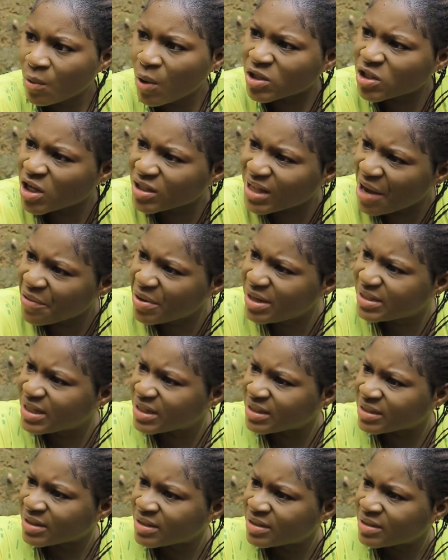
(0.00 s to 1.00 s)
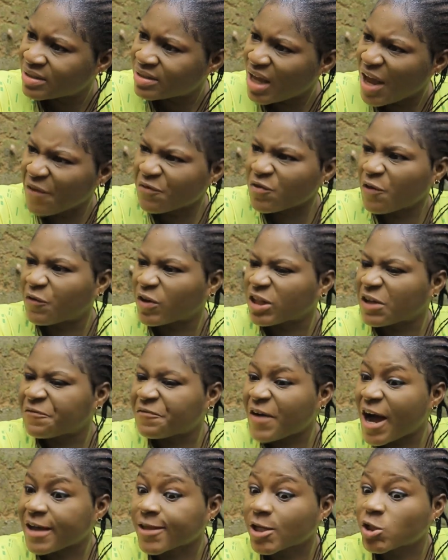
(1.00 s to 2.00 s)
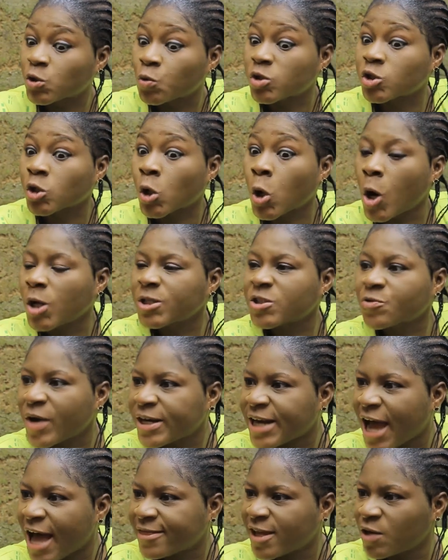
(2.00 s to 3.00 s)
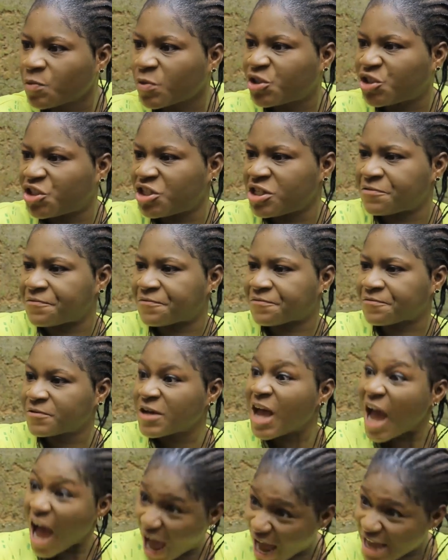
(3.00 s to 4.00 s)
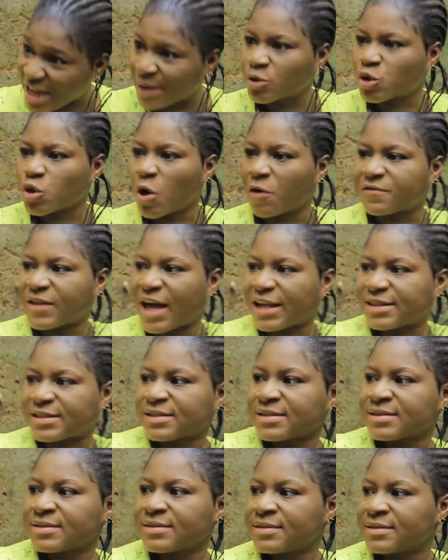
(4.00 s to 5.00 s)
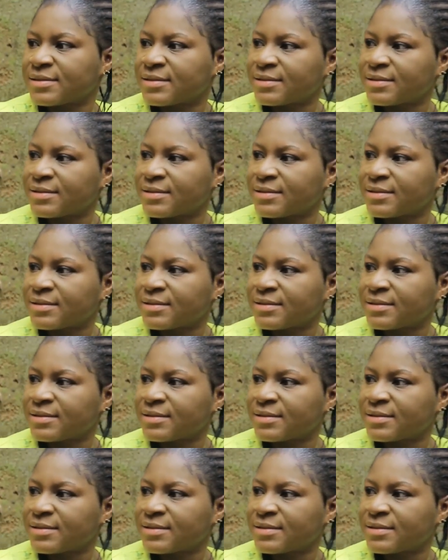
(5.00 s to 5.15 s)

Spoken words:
What other reason? If not for the fact that she was caught red-handed with Chief. I am sure of that.